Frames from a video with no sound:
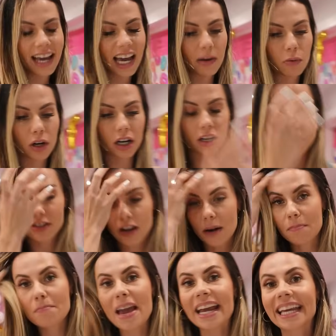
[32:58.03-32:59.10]
And we're gonna
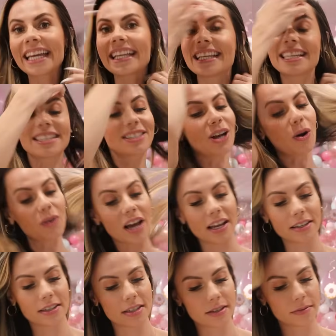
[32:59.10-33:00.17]
start making these
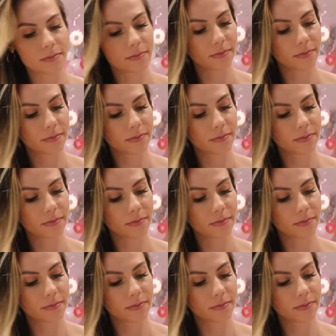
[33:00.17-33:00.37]
donuts.